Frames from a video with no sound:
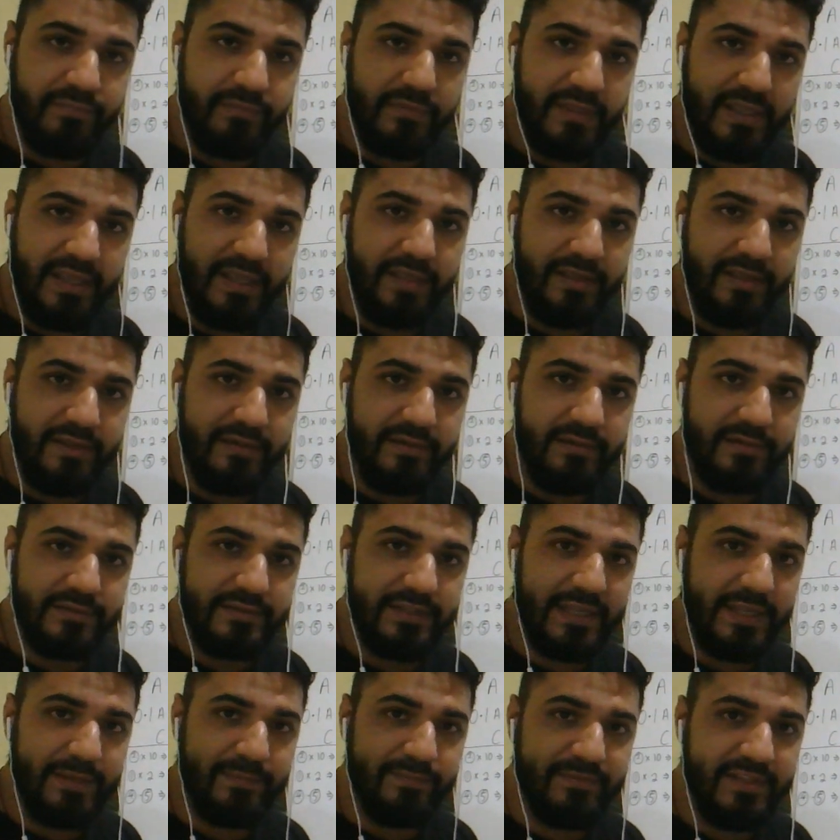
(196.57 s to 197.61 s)
Okay,
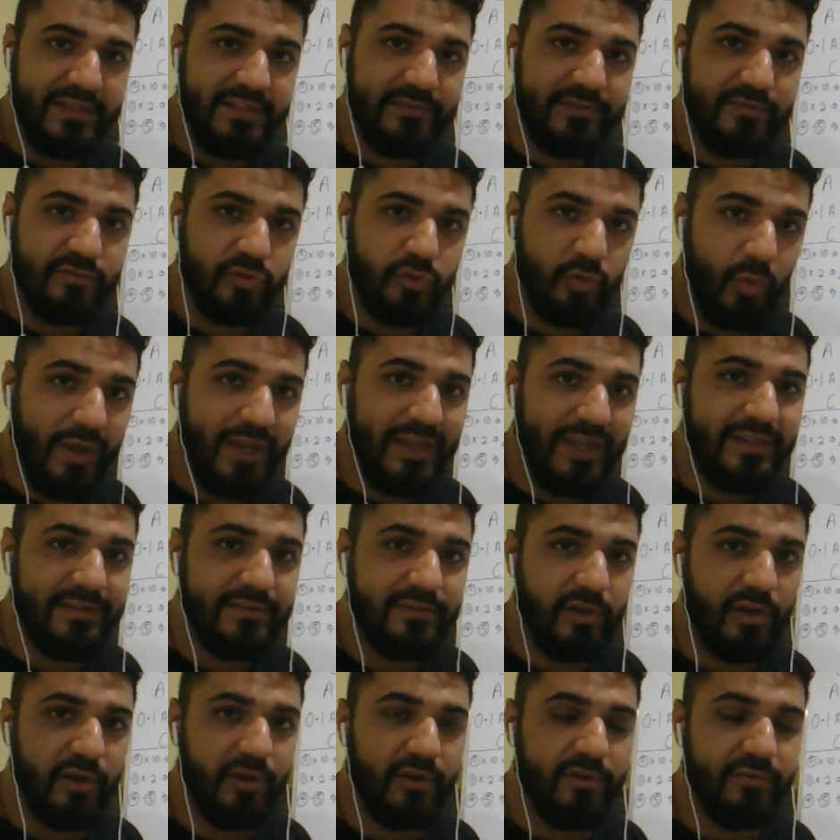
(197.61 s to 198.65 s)
type C is
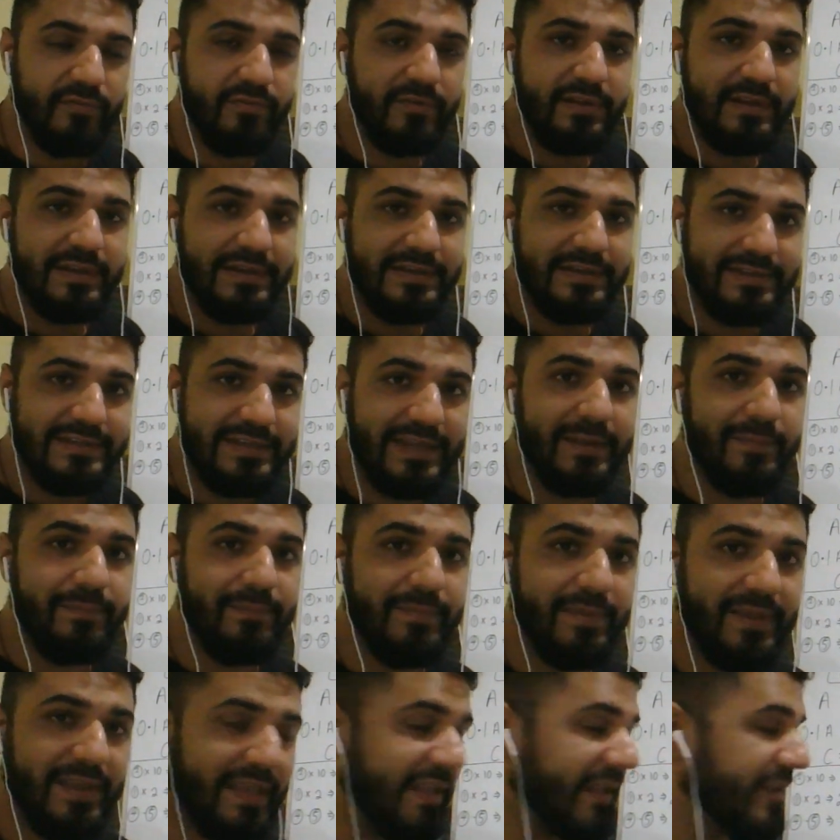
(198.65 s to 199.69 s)
twice of
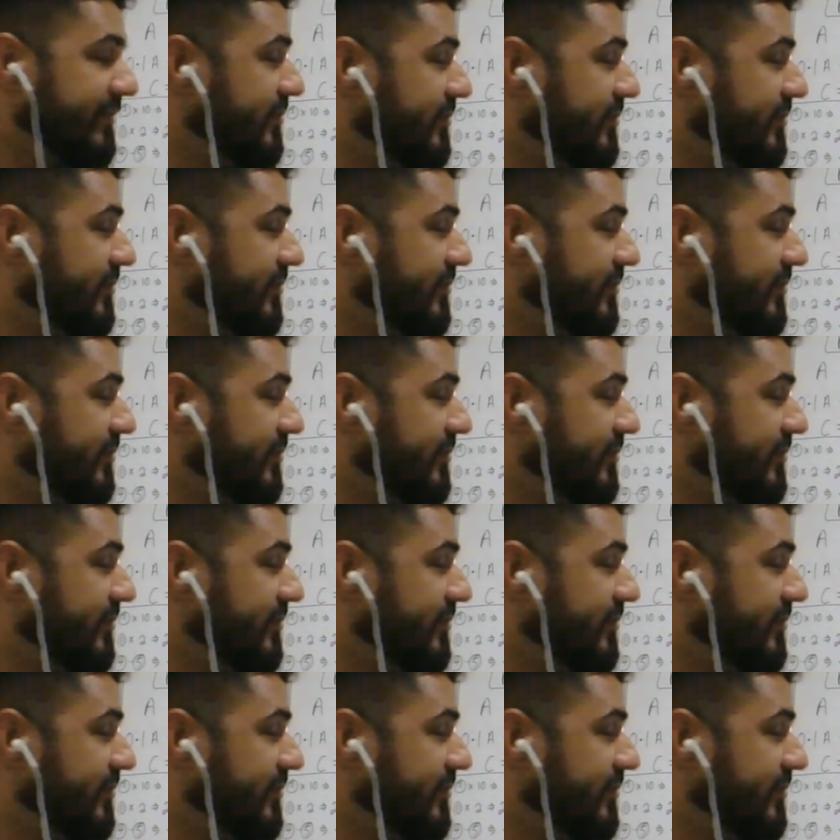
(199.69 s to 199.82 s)
type A.